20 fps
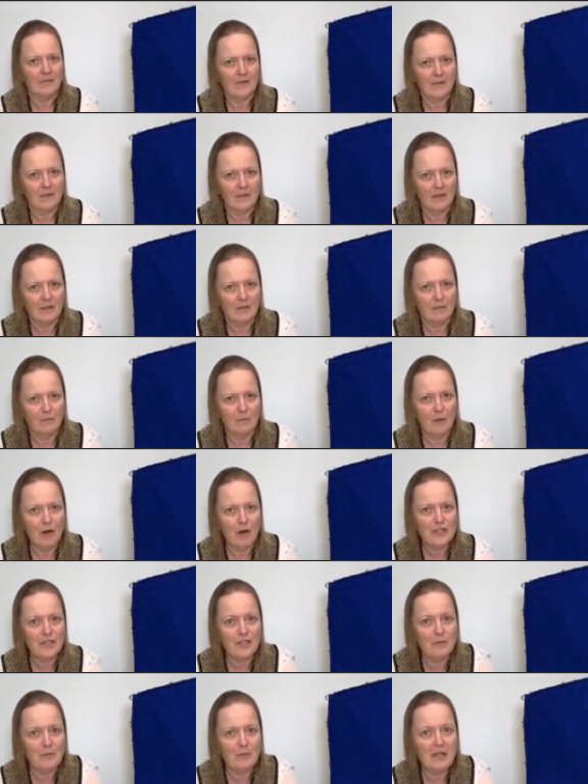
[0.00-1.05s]
What do
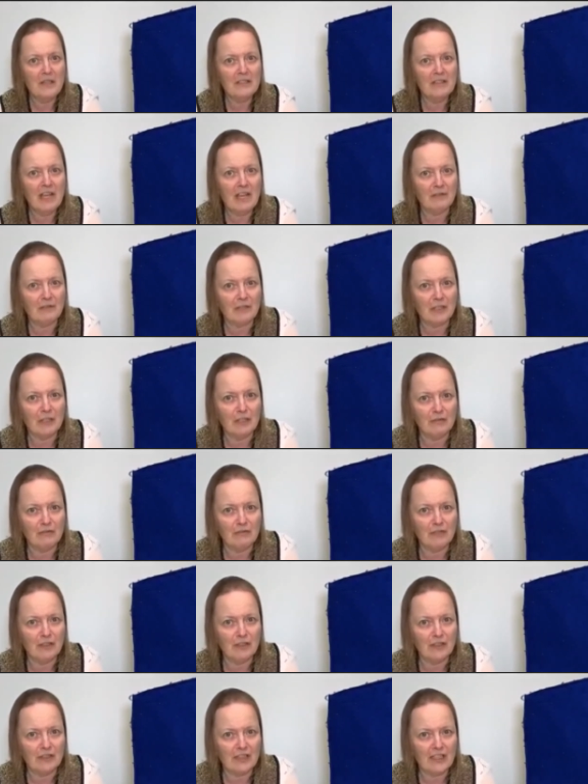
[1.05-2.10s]
you mean you have cure for
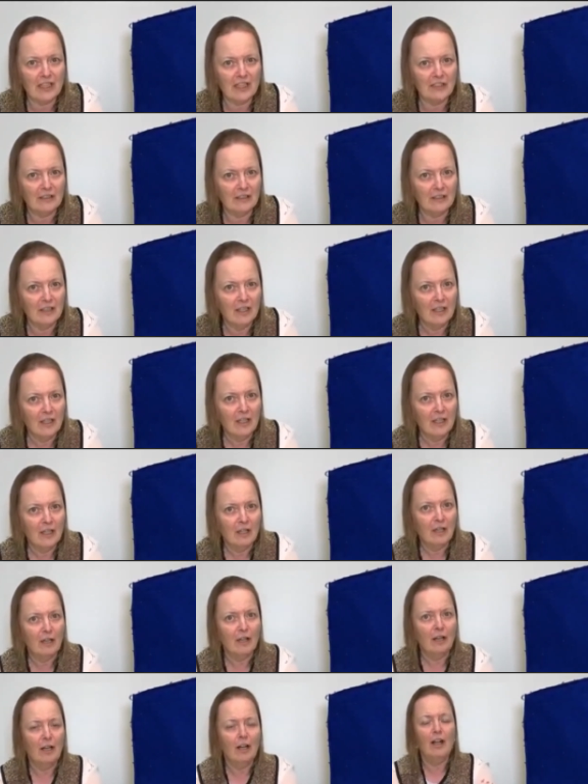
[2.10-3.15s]
the king?
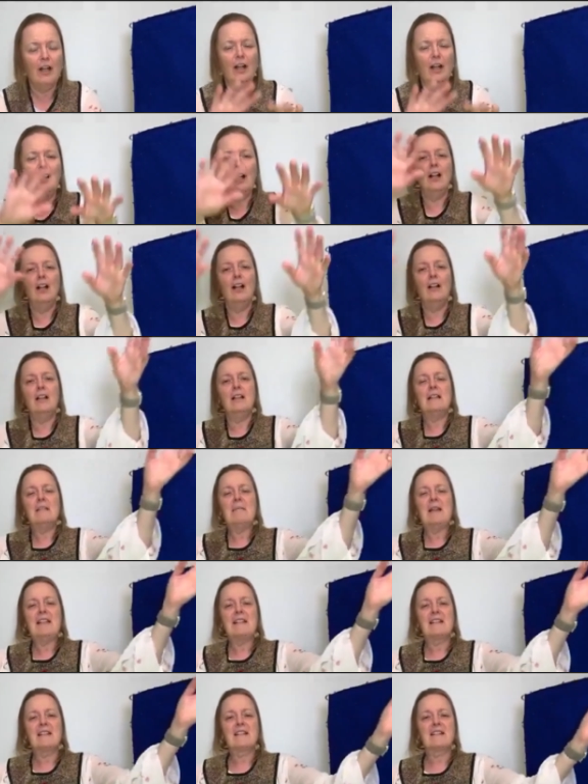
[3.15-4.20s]
All the
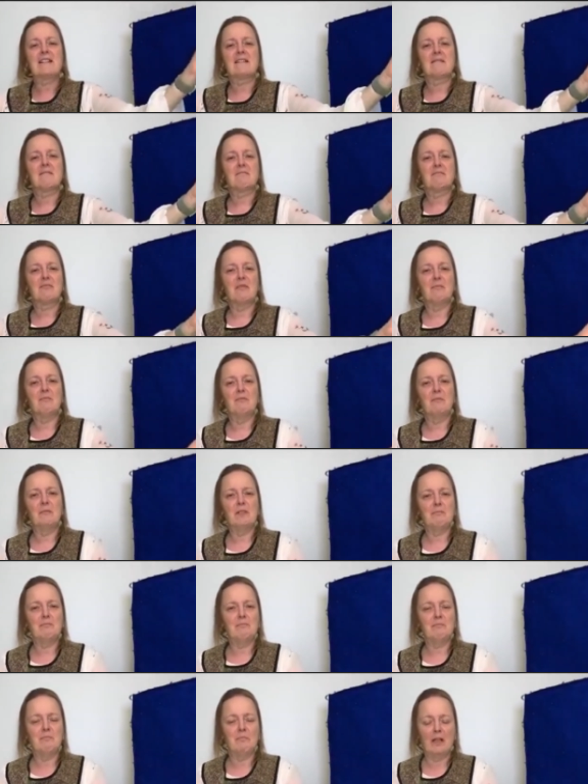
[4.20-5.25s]
best
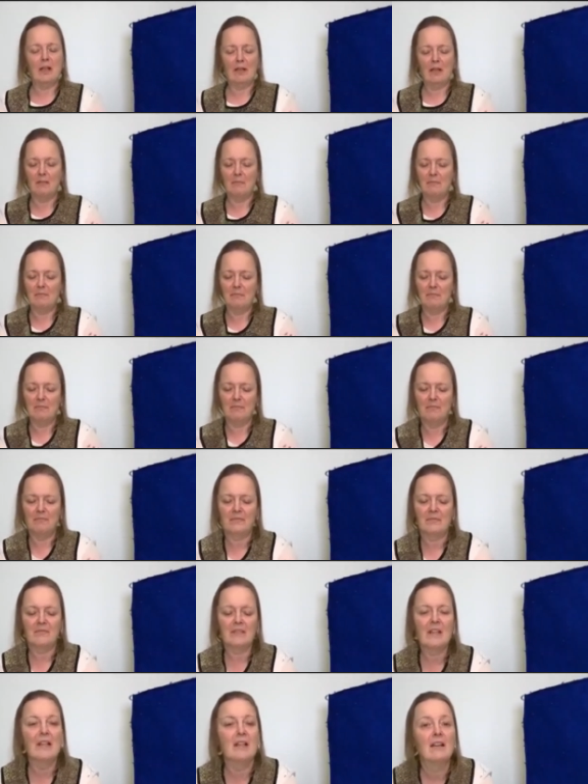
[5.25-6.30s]
um,
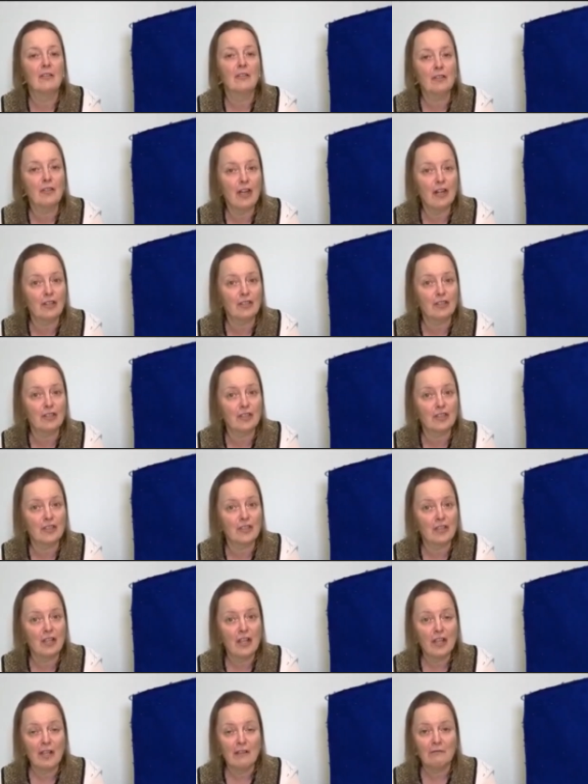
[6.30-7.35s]
doctors
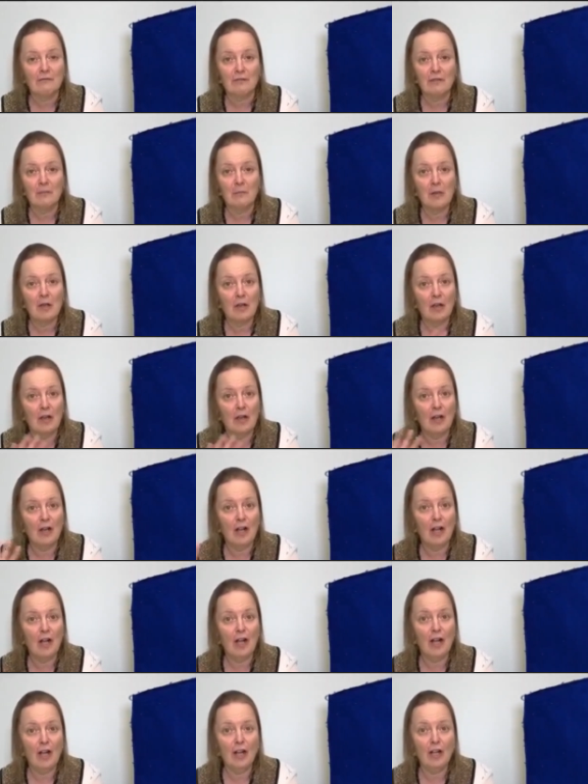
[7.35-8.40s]
from
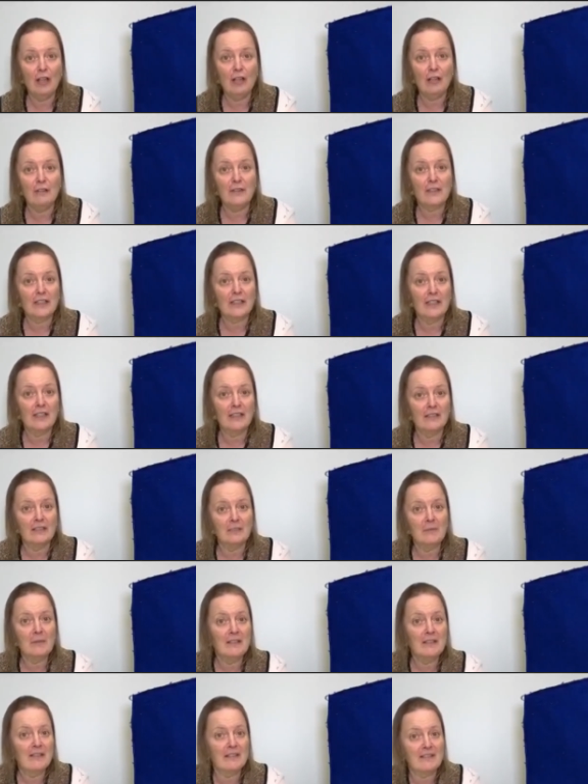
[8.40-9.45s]
all of the kingdom and
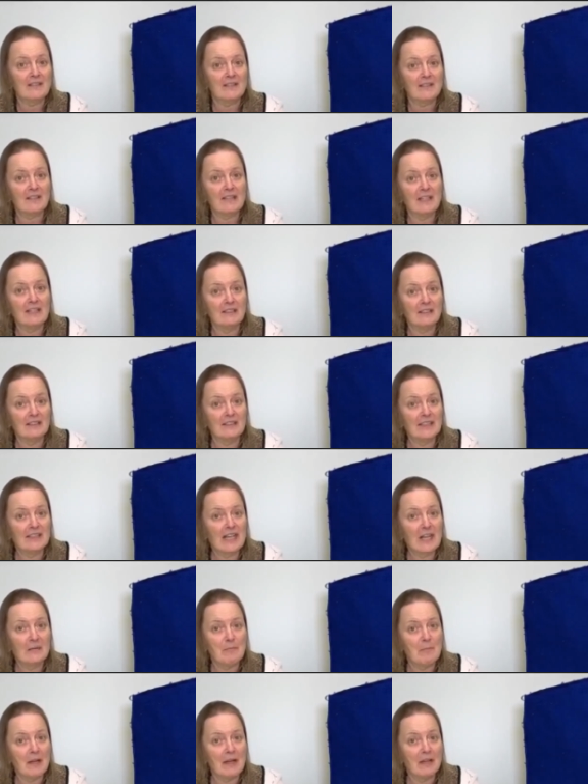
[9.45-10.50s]
next kingdom came by.